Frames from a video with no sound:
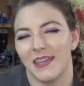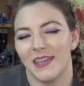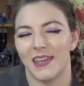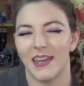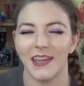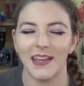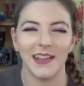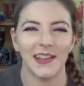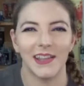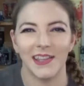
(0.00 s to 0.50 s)
You
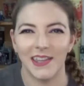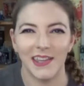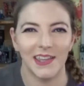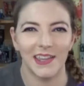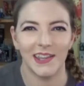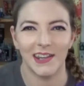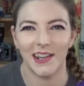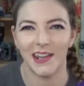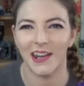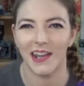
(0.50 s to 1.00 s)
get clicking
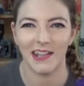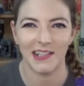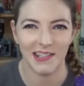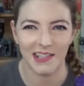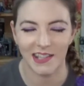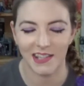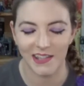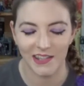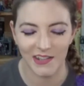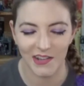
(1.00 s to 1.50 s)
and next
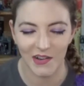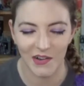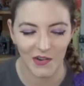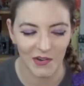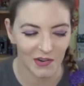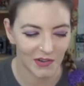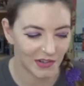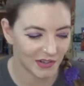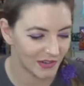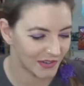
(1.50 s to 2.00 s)
thing you
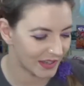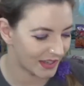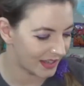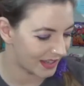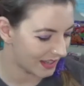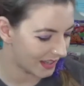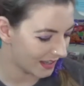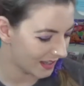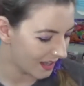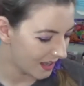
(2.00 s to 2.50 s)
know you're
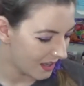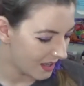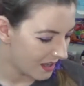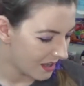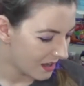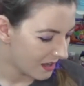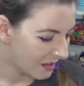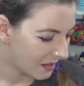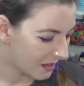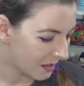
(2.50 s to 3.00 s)
like
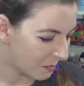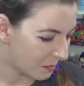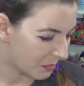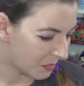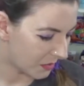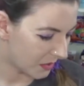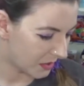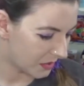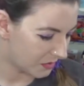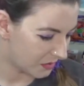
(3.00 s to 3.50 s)
a
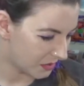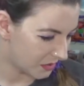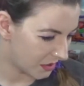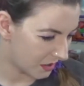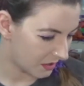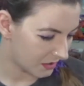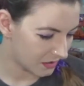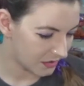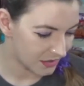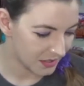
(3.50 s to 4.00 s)
couple
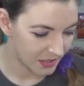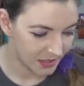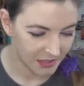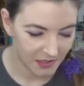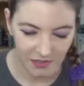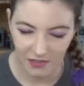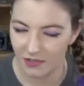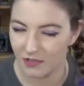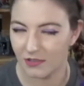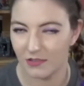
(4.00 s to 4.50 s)
$100
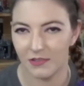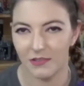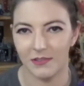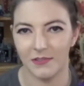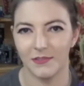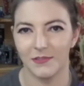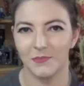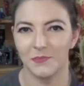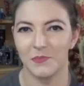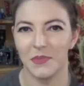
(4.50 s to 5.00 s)
in
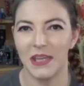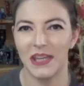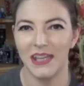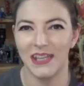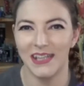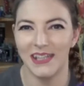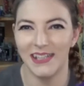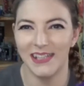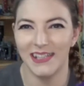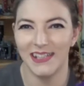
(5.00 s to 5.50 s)

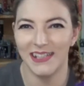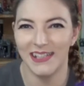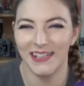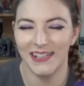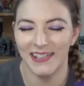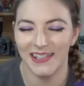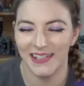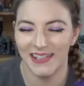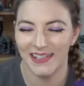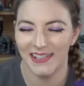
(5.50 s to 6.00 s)

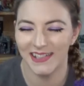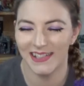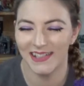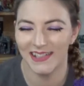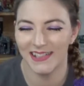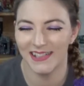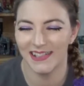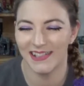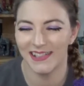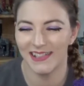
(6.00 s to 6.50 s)
and
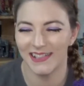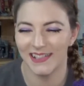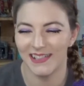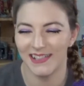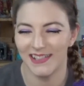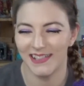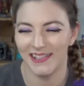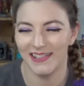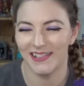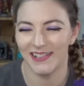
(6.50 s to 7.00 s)

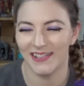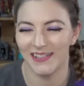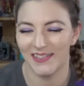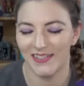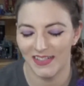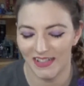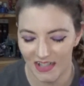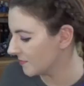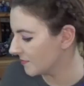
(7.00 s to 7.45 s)
you know.